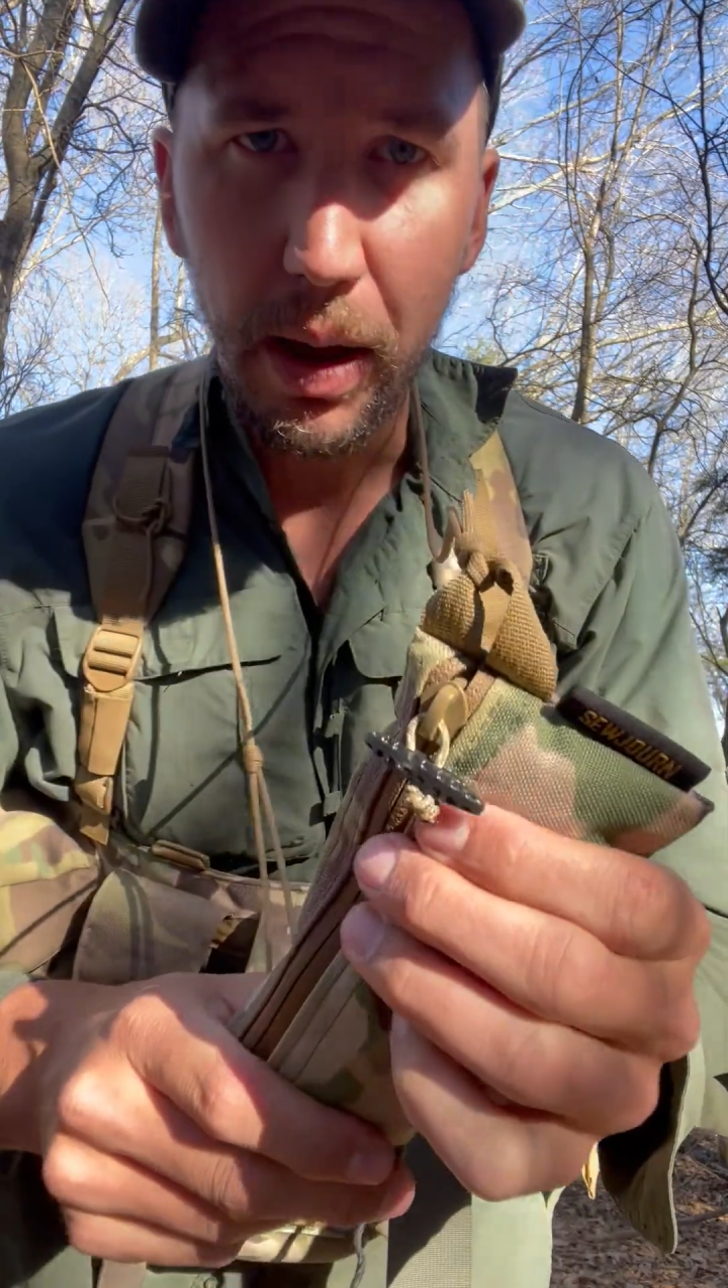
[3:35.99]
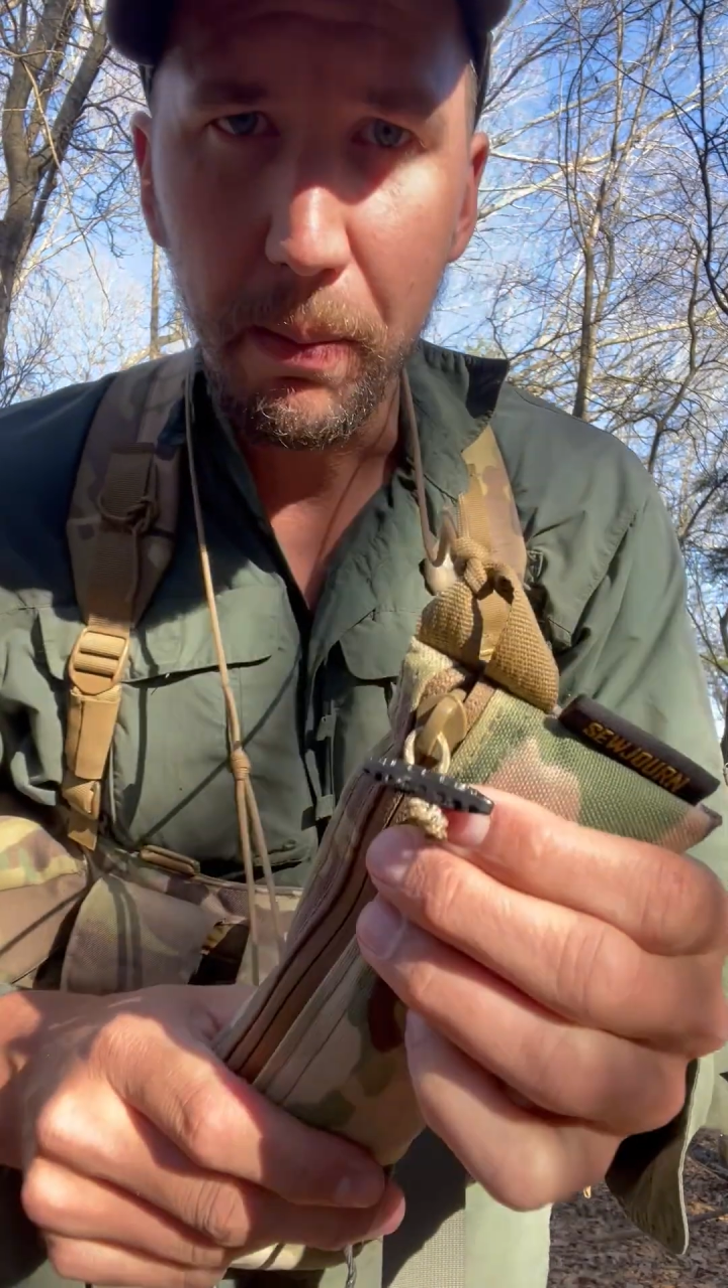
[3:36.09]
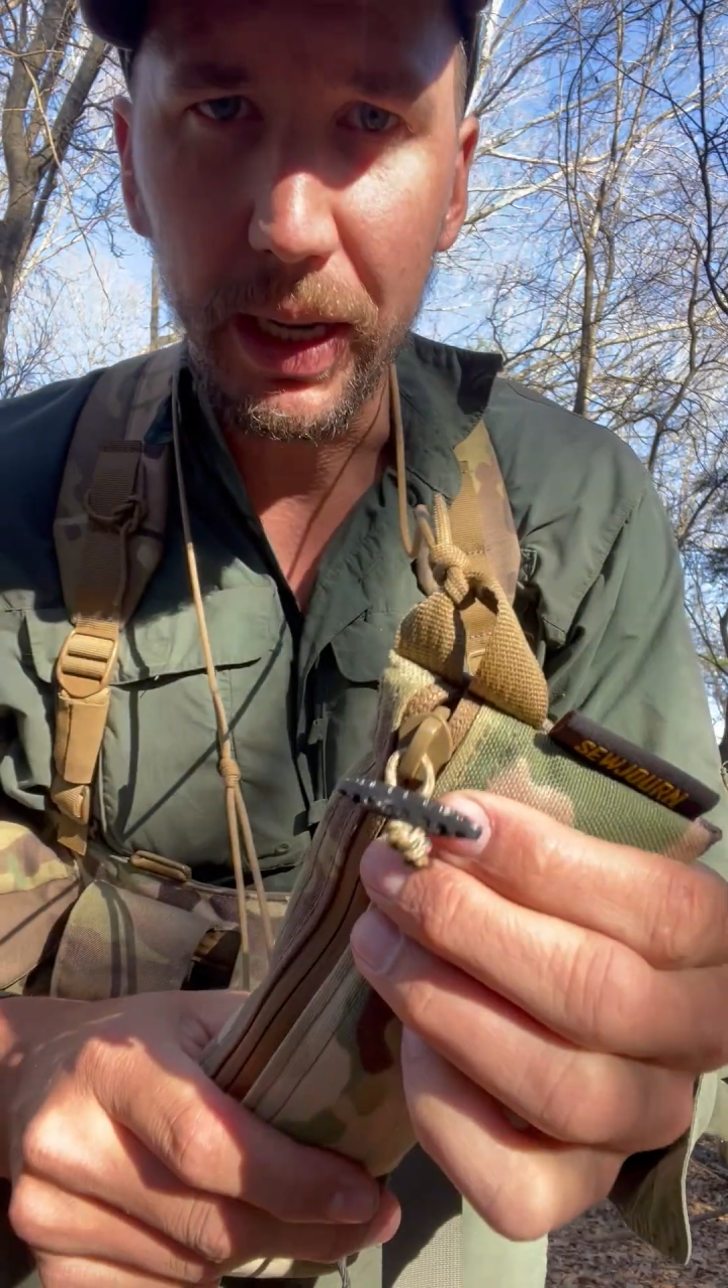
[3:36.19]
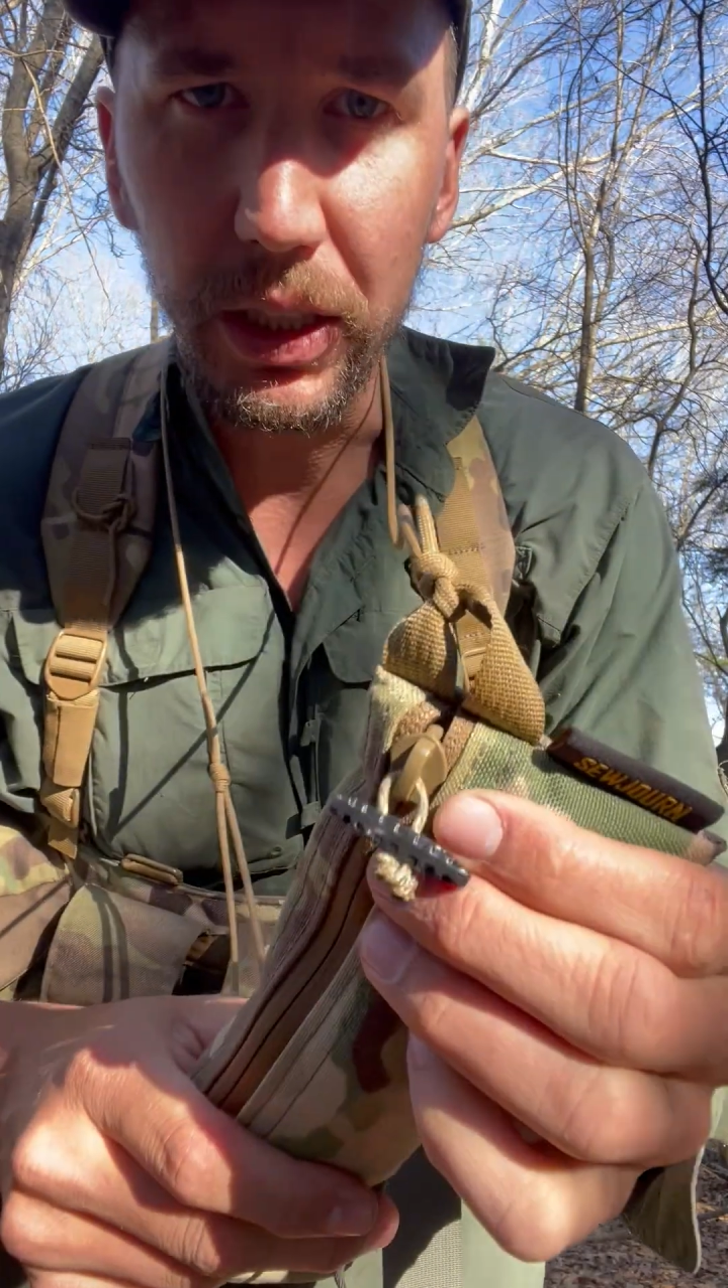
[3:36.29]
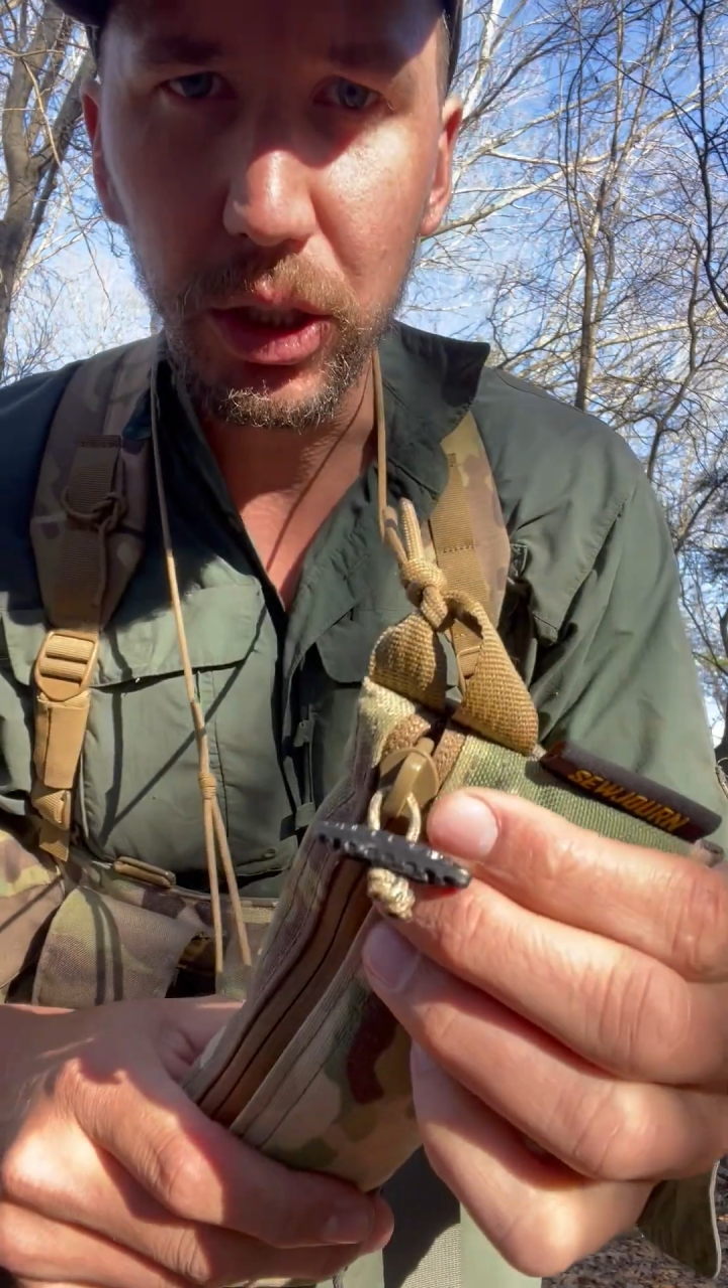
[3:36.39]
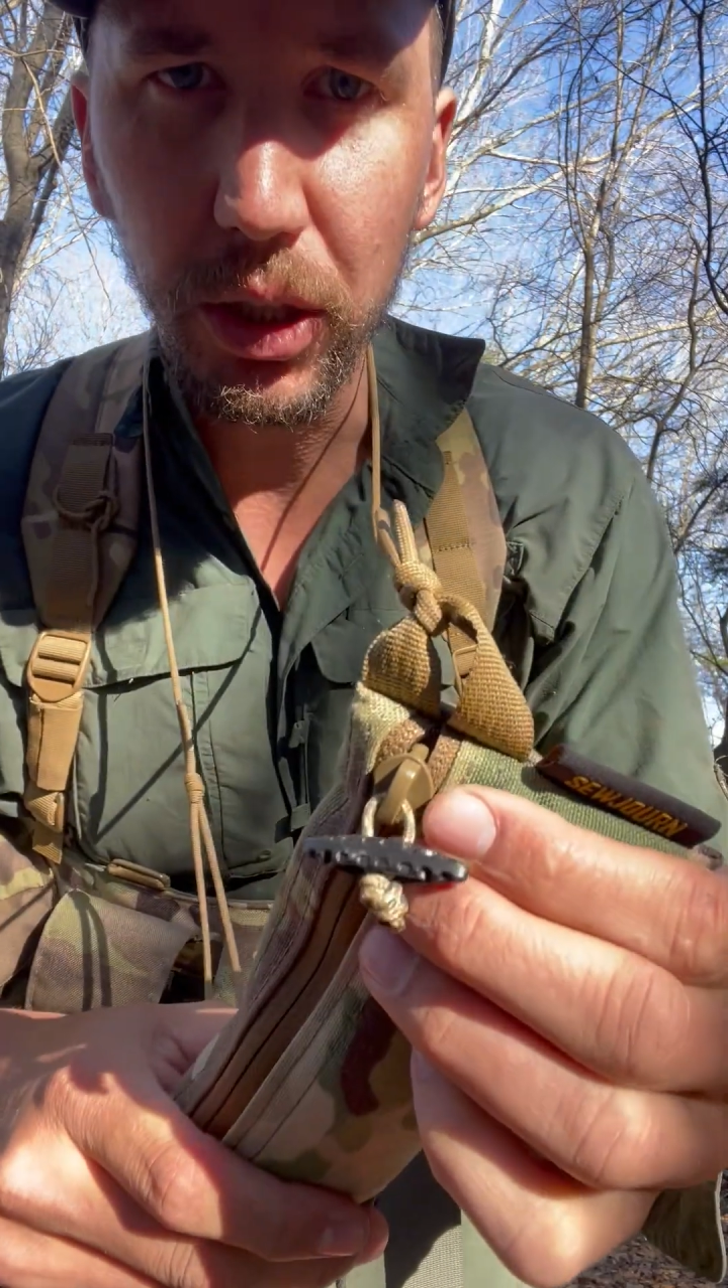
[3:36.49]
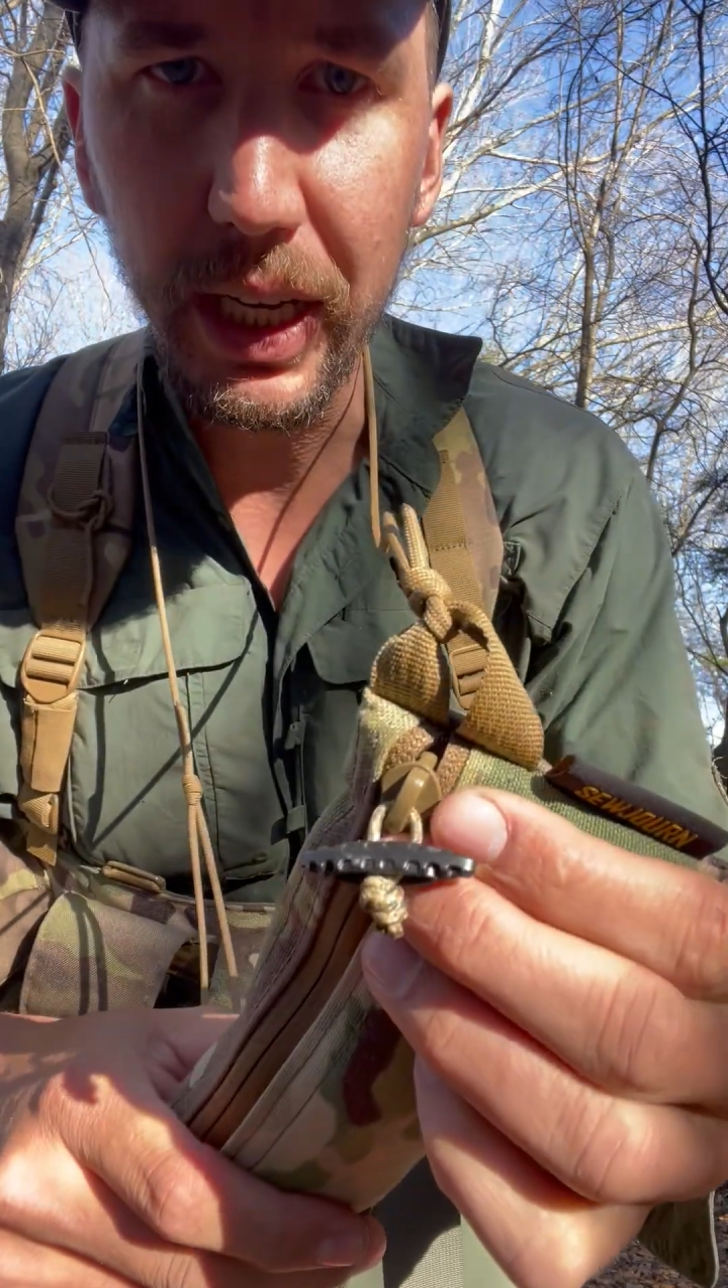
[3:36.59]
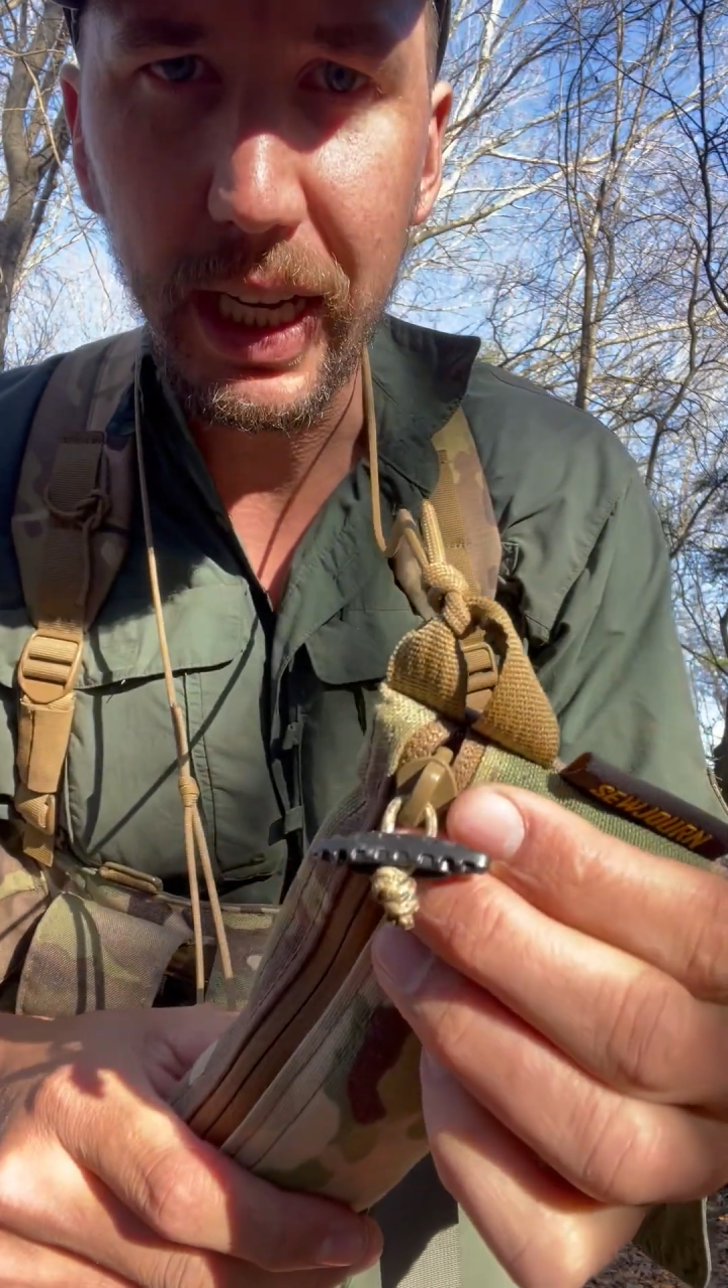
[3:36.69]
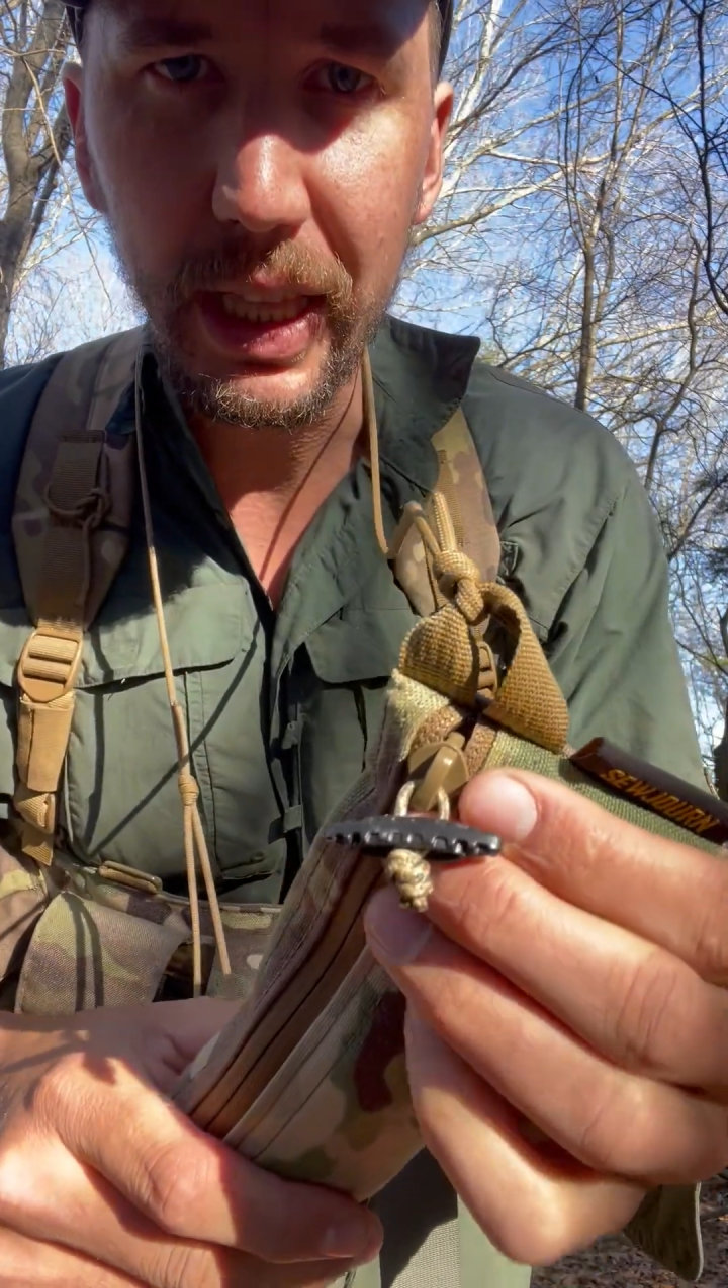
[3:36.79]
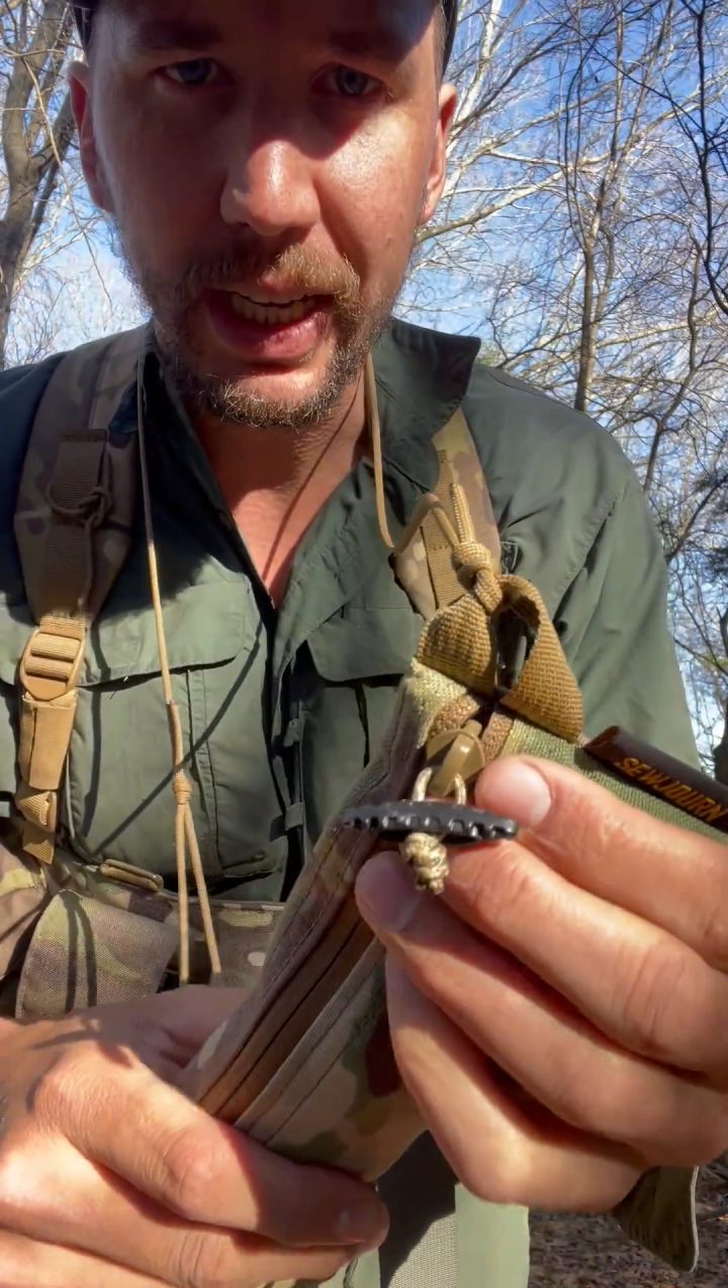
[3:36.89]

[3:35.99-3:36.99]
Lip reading: but just so you get